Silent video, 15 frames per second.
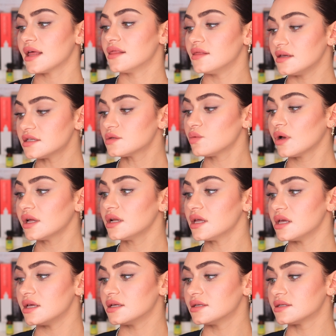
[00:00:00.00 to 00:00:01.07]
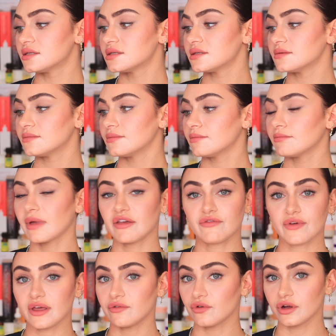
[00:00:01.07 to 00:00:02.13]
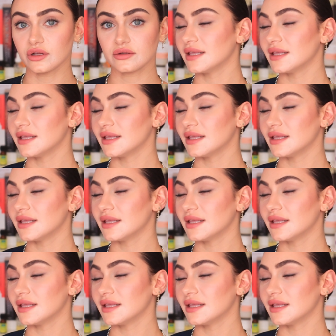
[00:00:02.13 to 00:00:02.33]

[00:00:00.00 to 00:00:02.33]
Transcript: and this one is my favorite.